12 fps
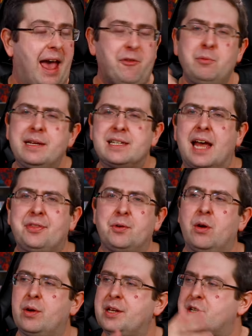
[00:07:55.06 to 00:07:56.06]
Everybody's got
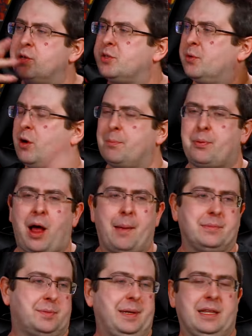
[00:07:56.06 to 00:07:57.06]
their own issues, their own
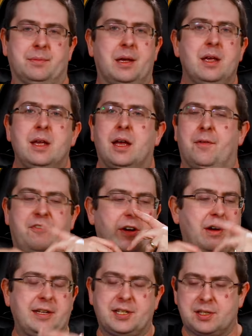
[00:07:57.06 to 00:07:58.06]
problems, be them
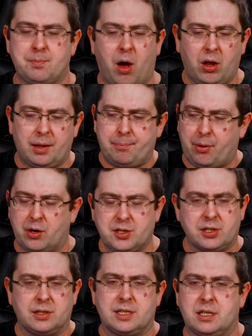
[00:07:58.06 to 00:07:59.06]
very small and
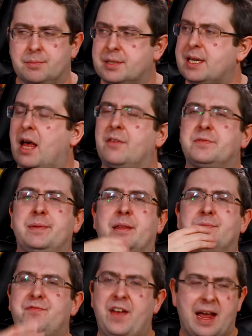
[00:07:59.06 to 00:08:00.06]
personal to themselves, be
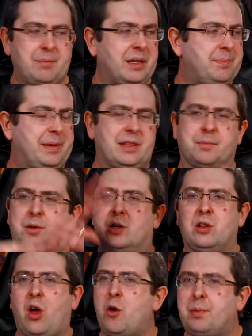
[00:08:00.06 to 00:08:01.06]
them family, be them
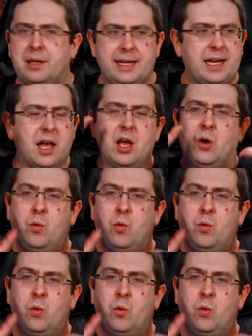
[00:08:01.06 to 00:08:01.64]
globally,